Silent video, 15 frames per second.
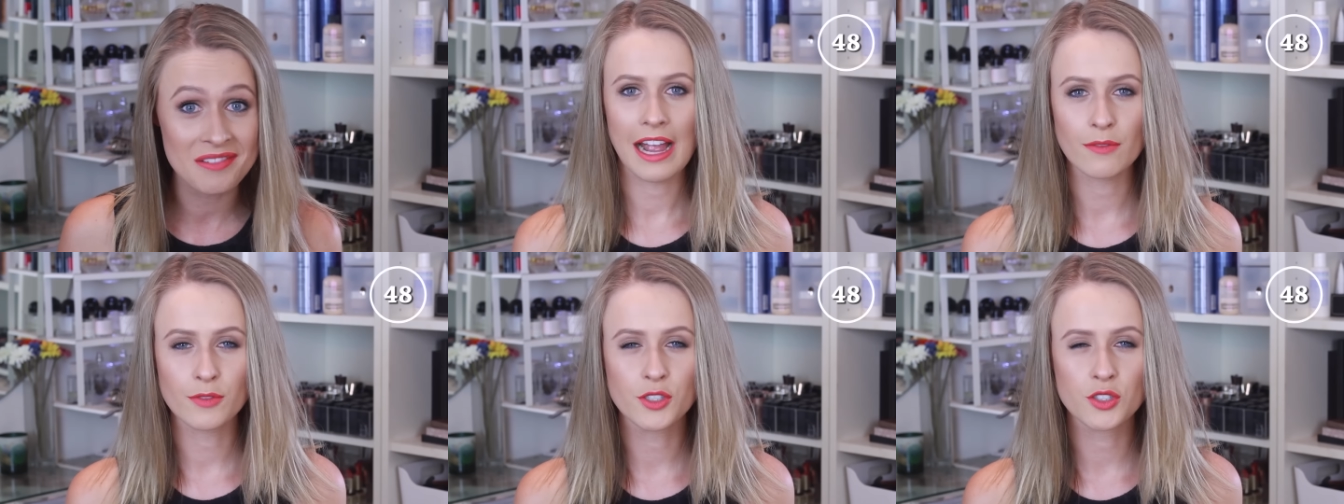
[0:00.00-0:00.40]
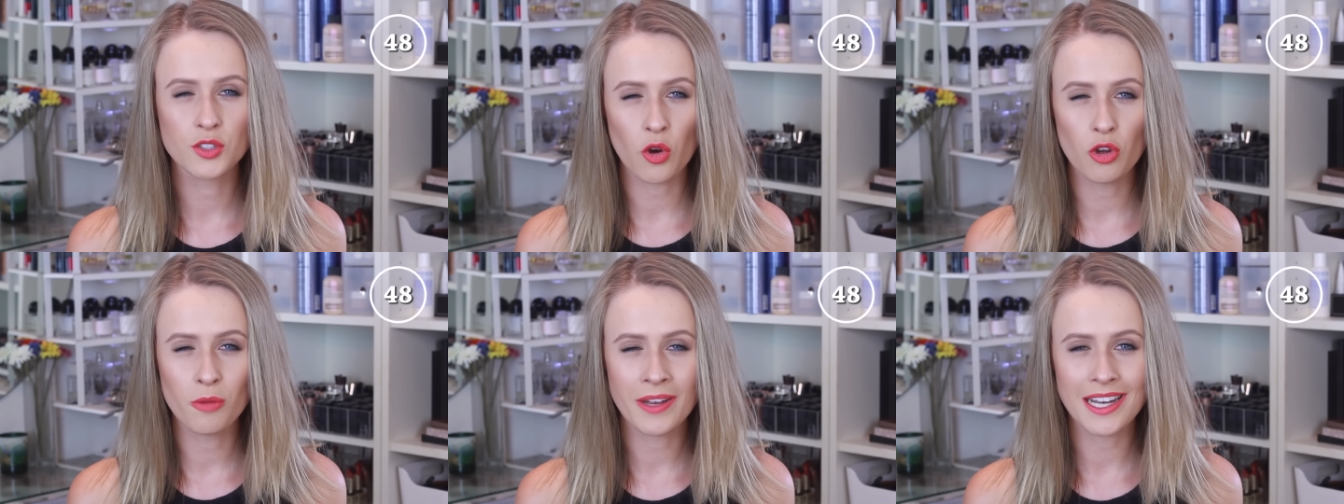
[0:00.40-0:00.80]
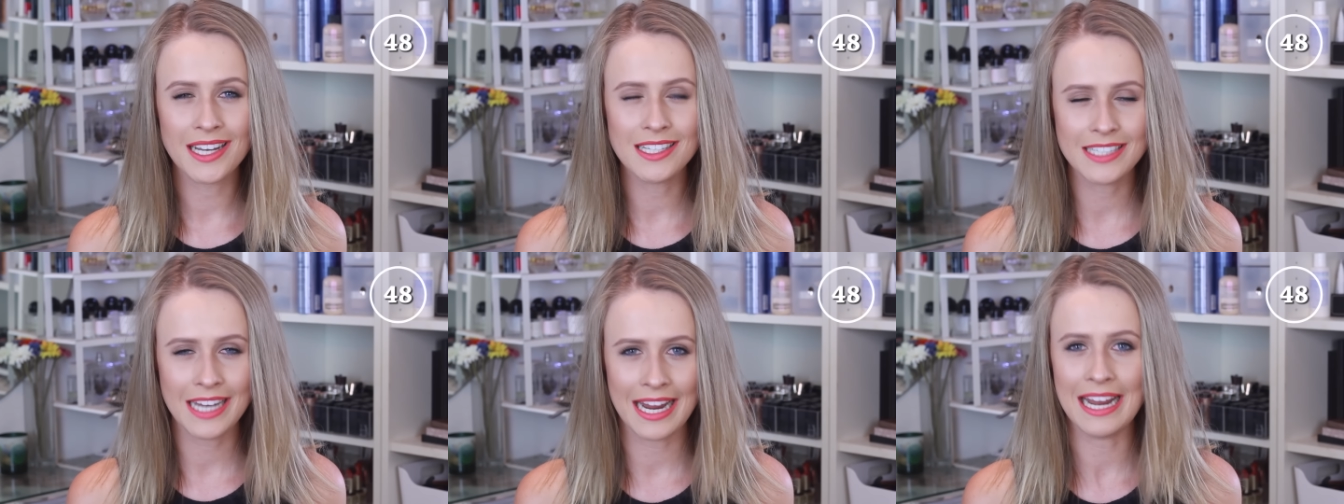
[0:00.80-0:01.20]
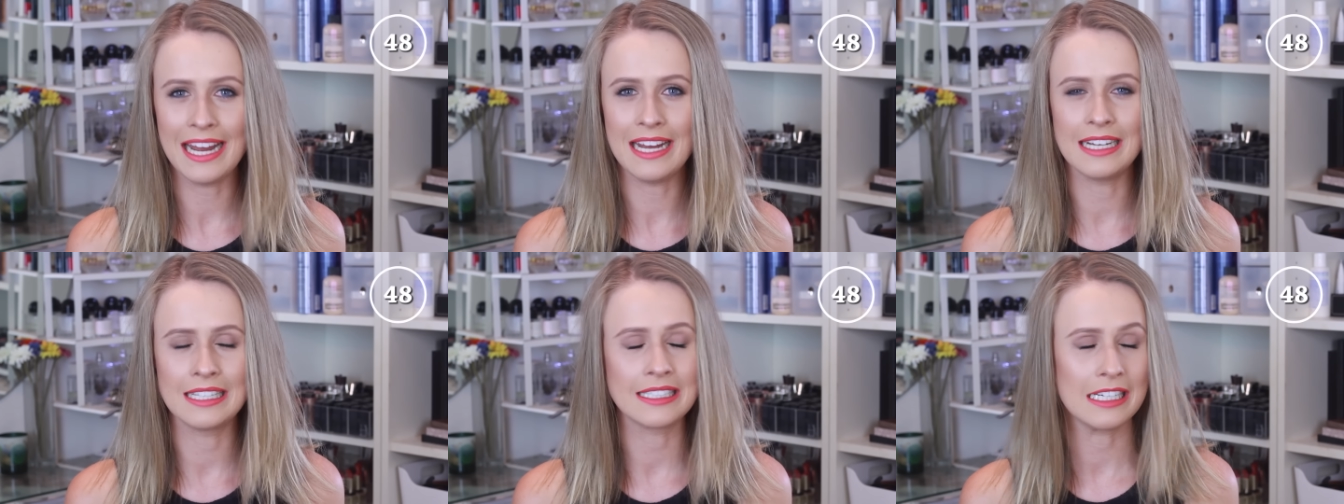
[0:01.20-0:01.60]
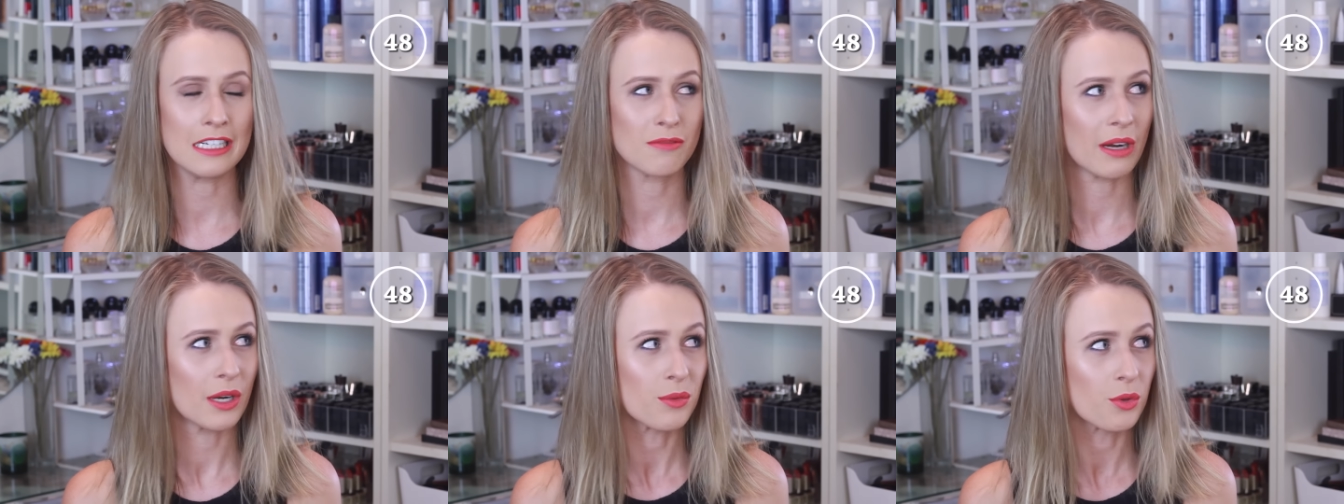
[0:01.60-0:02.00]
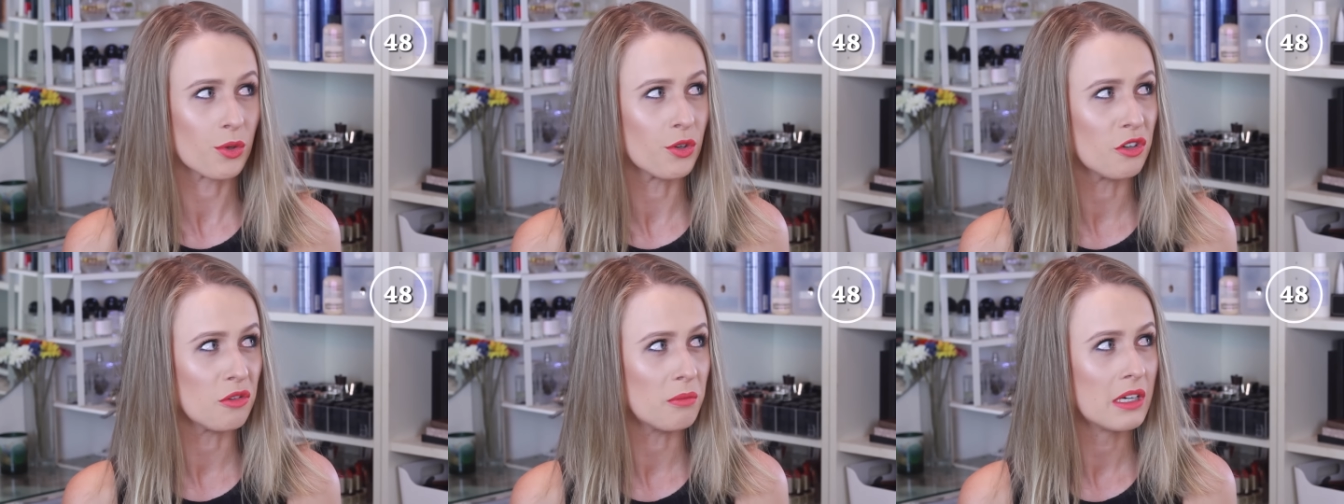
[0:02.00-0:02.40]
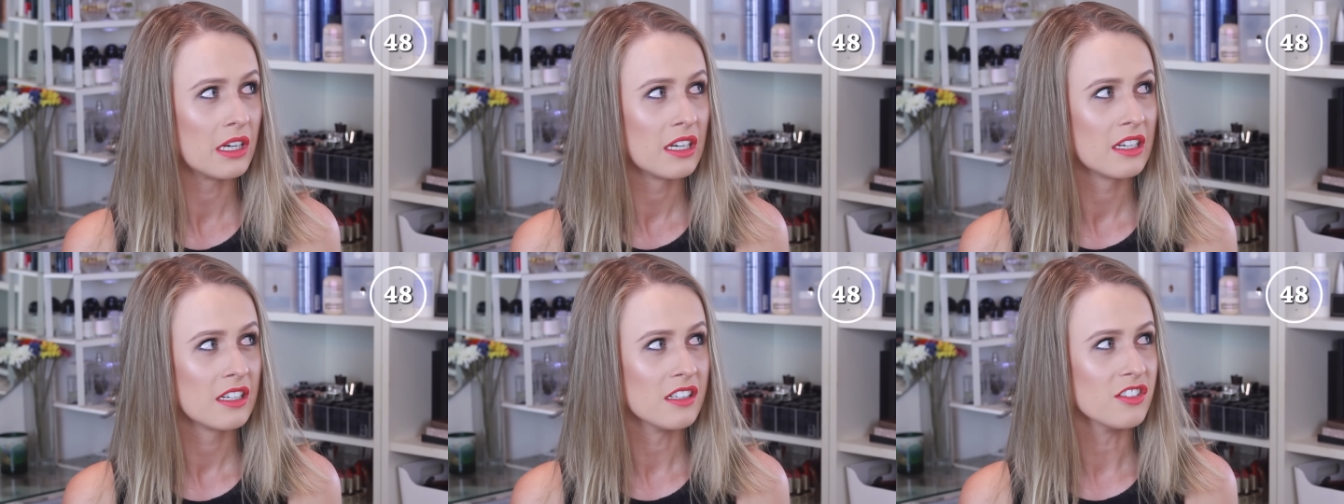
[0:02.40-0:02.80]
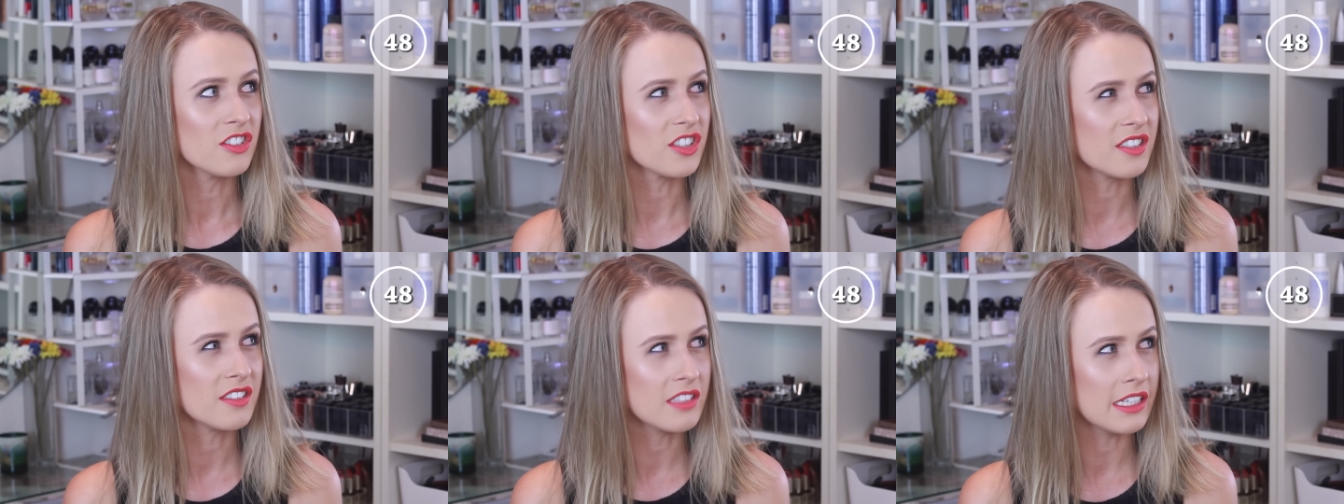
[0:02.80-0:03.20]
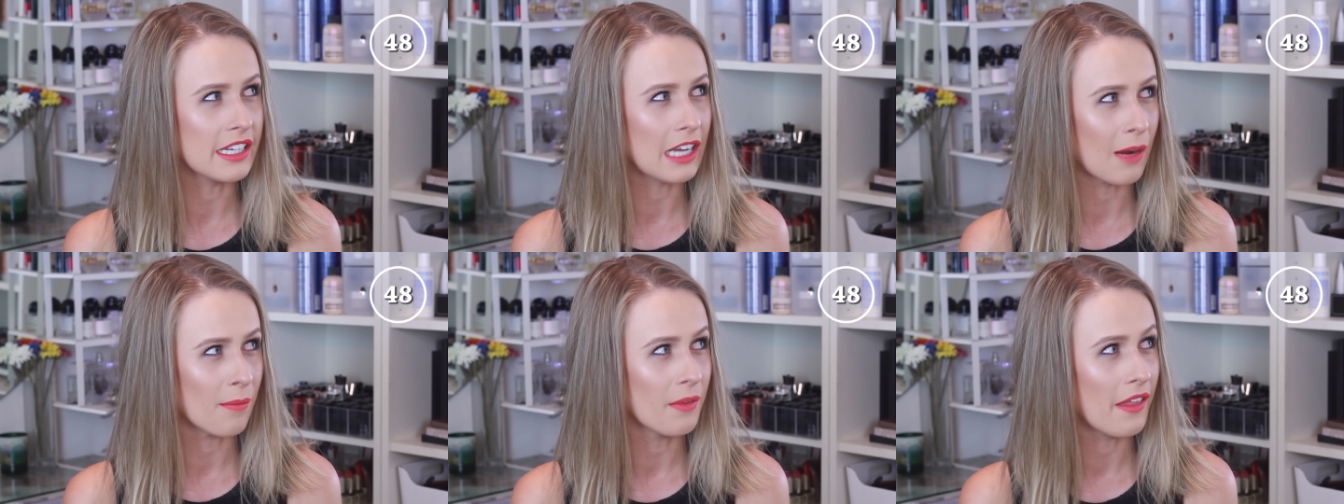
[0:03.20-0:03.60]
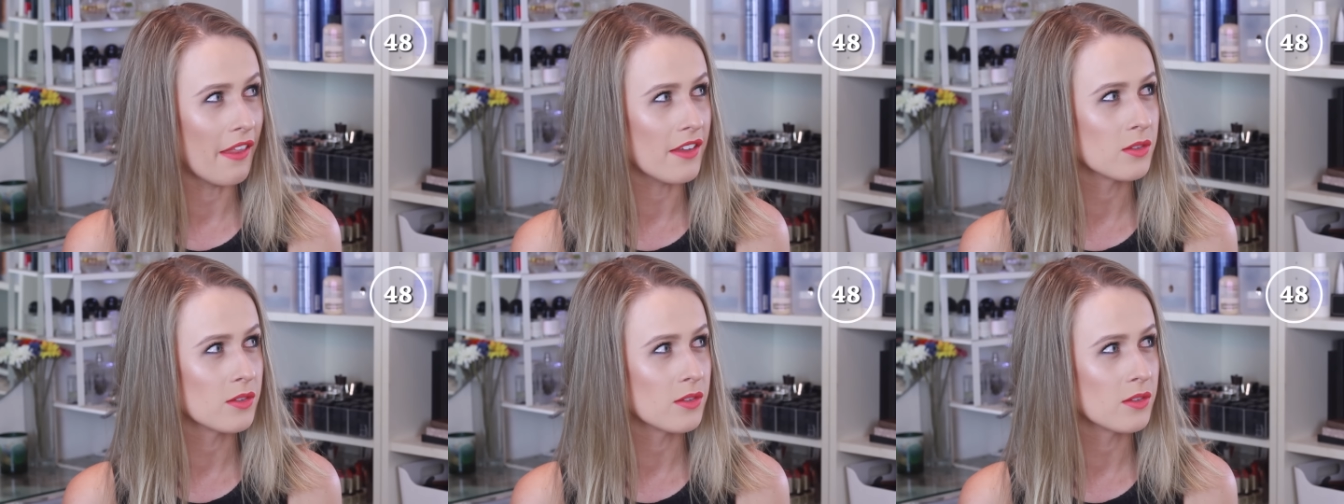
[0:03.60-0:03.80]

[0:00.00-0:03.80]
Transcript: I have so many teas in my room, just sitting up there.